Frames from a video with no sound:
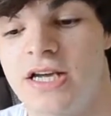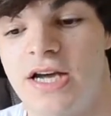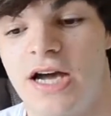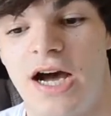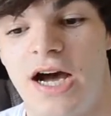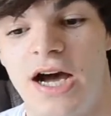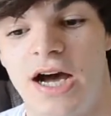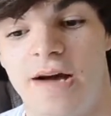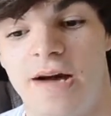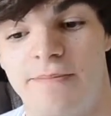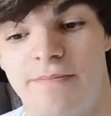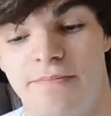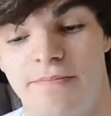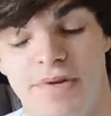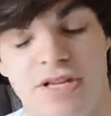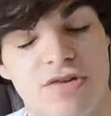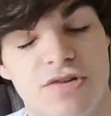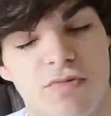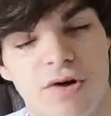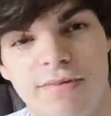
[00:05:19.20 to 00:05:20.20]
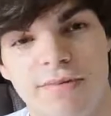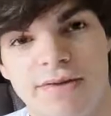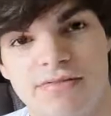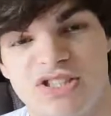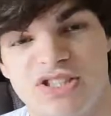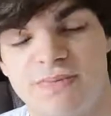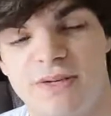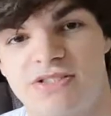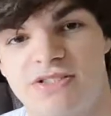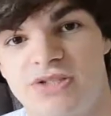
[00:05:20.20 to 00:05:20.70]
But you won't be able to
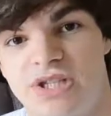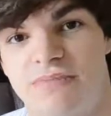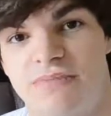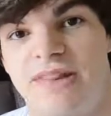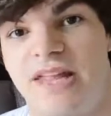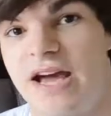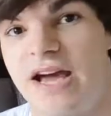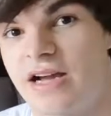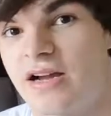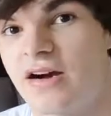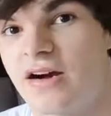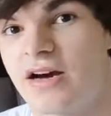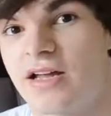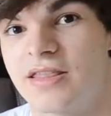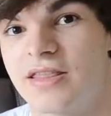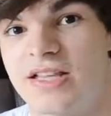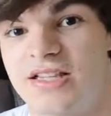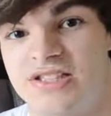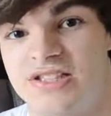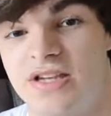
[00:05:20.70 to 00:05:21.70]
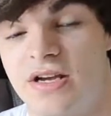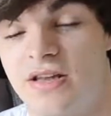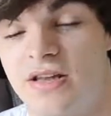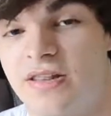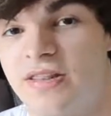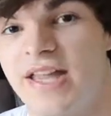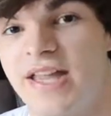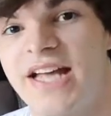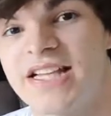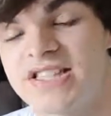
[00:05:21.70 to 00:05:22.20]
special summon that card this turn.
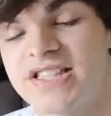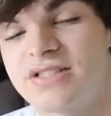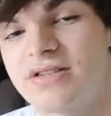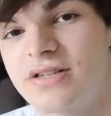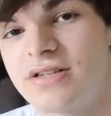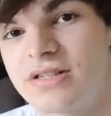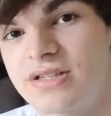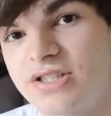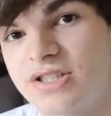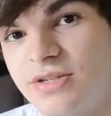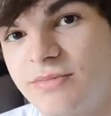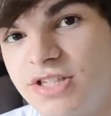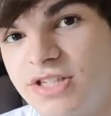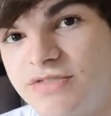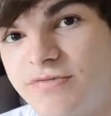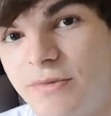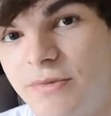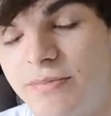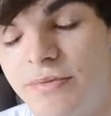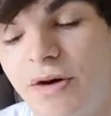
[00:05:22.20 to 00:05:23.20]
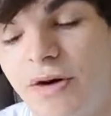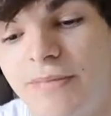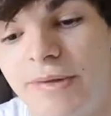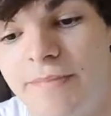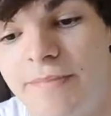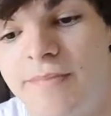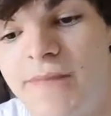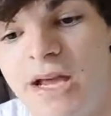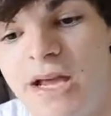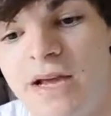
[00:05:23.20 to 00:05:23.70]
That's not so much of a
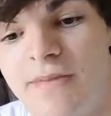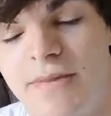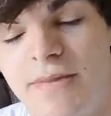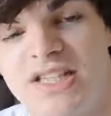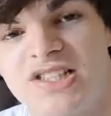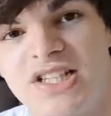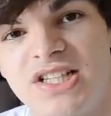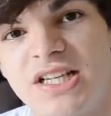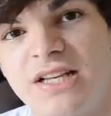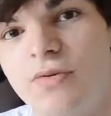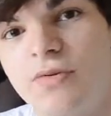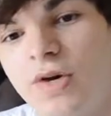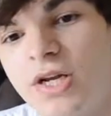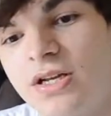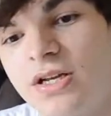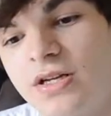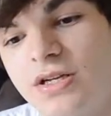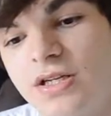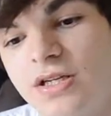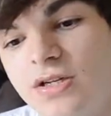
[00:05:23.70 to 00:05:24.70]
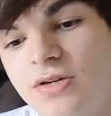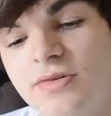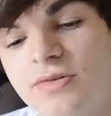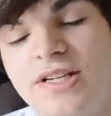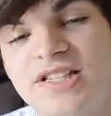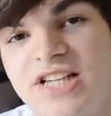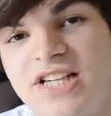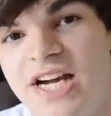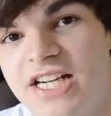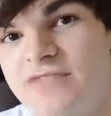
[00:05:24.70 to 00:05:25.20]
problem. Basically what you can do
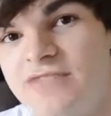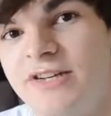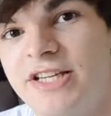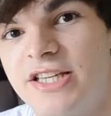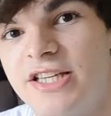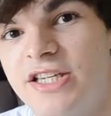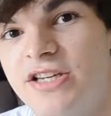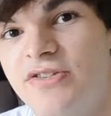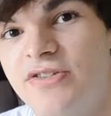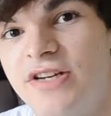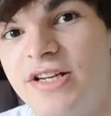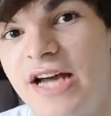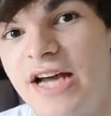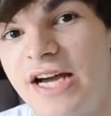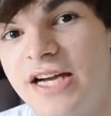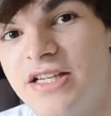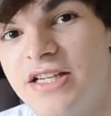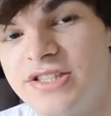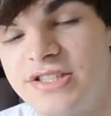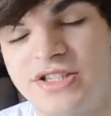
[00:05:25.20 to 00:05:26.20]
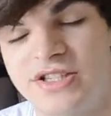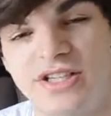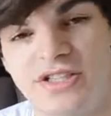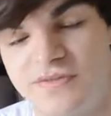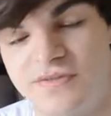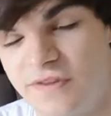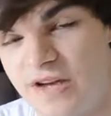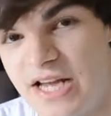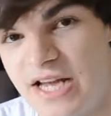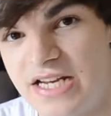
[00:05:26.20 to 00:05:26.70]
is activate the Union Hanger, search
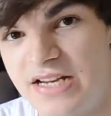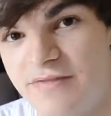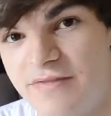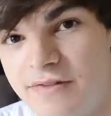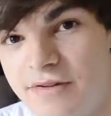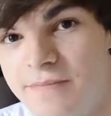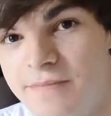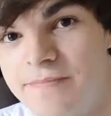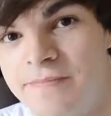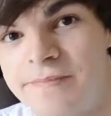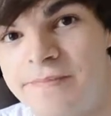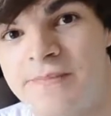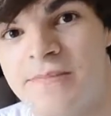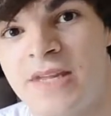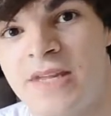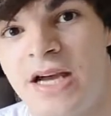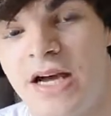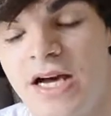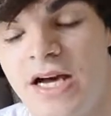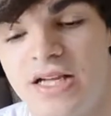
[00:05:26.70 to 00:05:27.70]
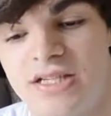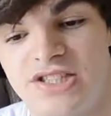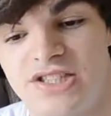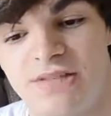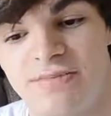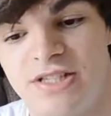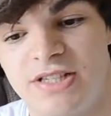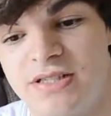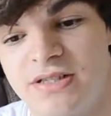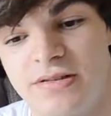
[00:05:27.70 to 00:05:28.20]
for any of them,
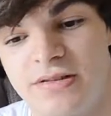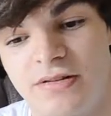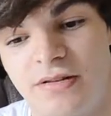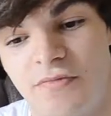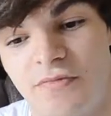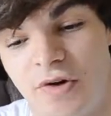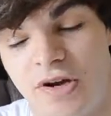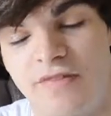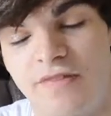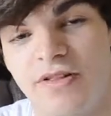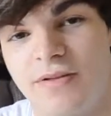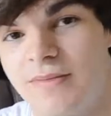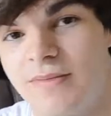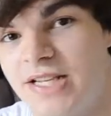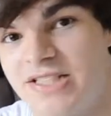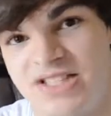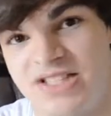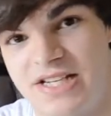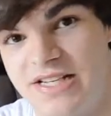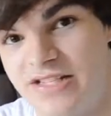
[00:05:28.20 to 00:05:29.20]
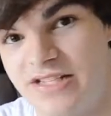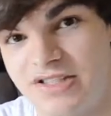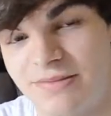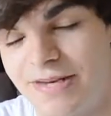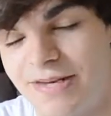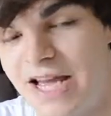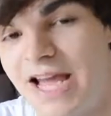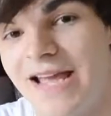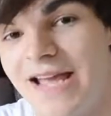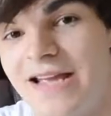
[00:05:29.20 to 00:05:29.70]
summon one of them, let's say you
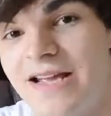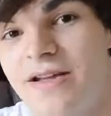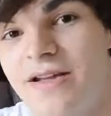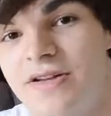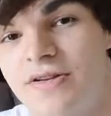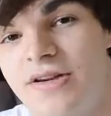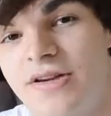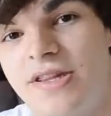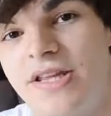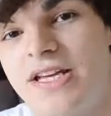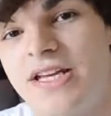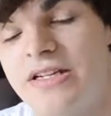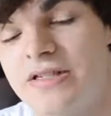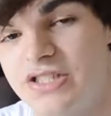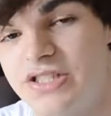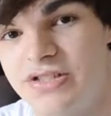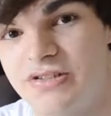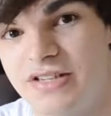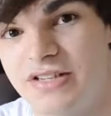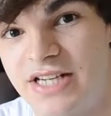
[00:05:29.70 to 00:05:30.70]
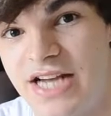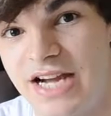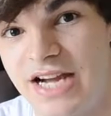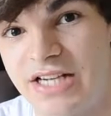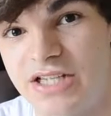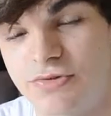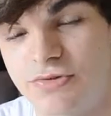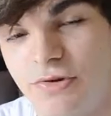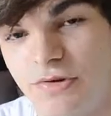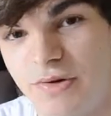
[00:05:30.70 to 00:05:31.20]
summon A, you could then use Union Hanger
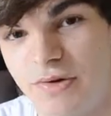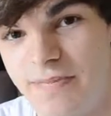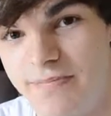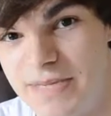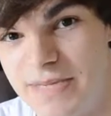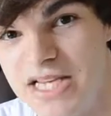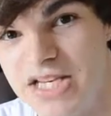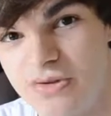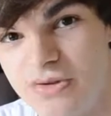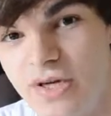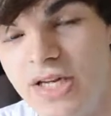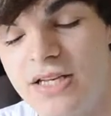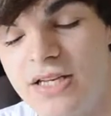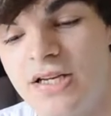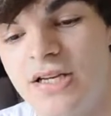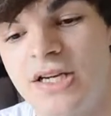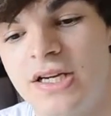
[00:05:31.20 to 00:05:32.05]
to equip B to it,